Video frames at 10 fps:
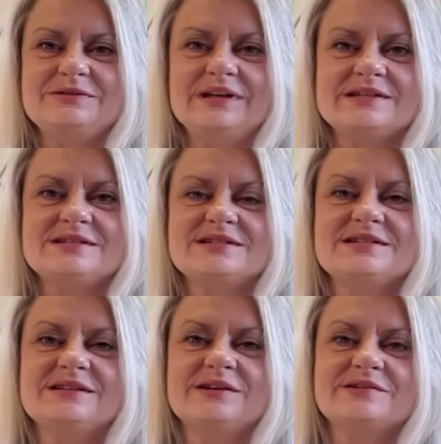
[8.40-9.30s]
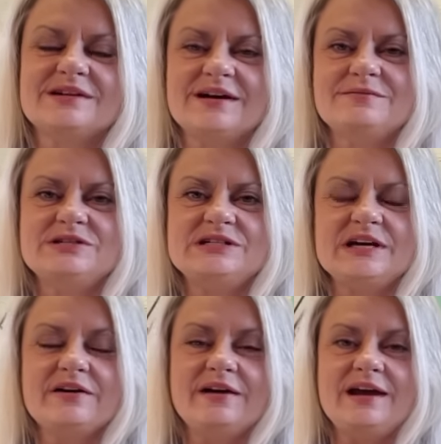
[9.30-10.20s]
Lessons Learned. I'm
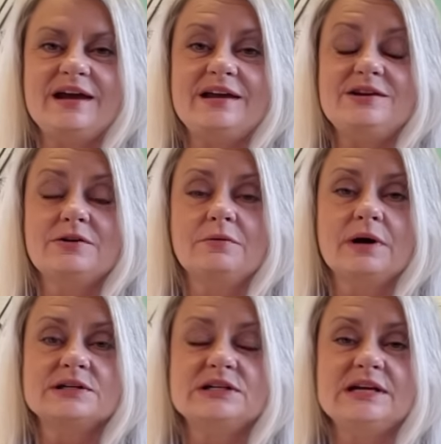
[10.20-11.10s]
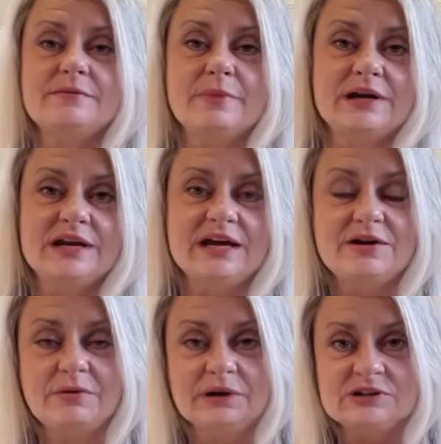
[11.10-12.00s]
Sherry, and you're watching Monday
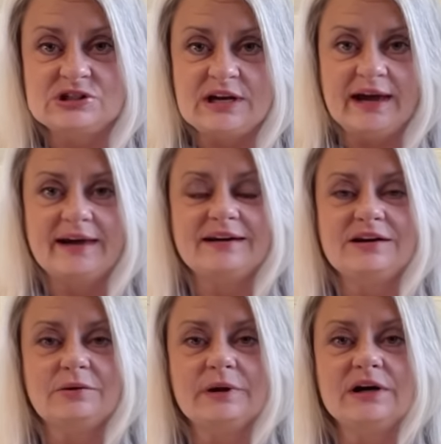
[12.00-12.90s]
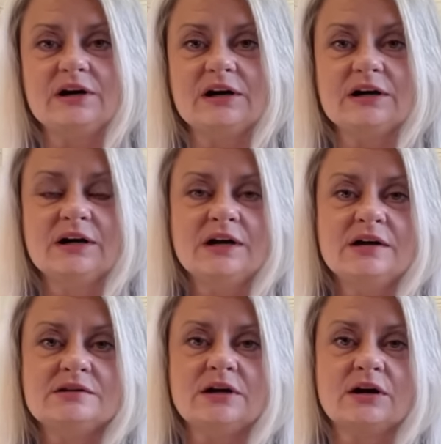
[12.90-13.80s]
Quilt Chat. Here we are
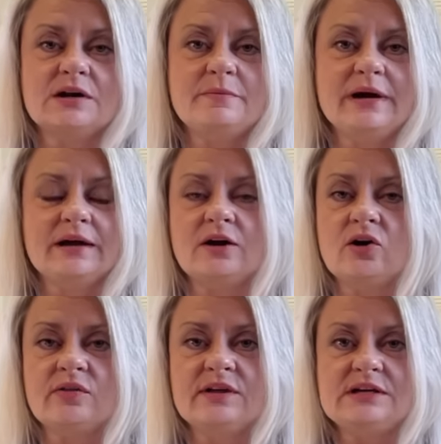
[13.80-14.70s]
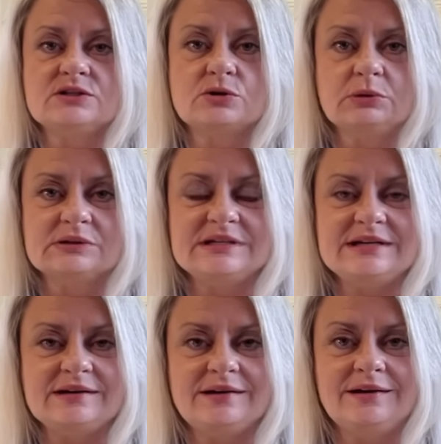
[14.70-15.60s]
talking about all things quilty
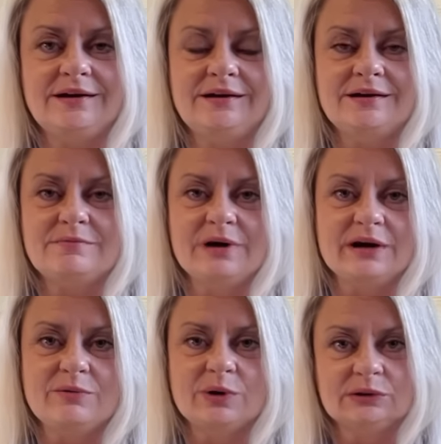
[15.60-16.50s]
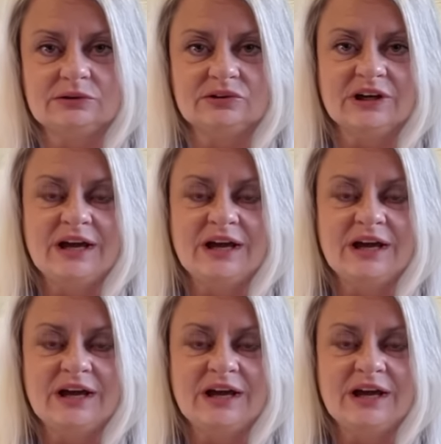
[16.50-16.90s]
again in my world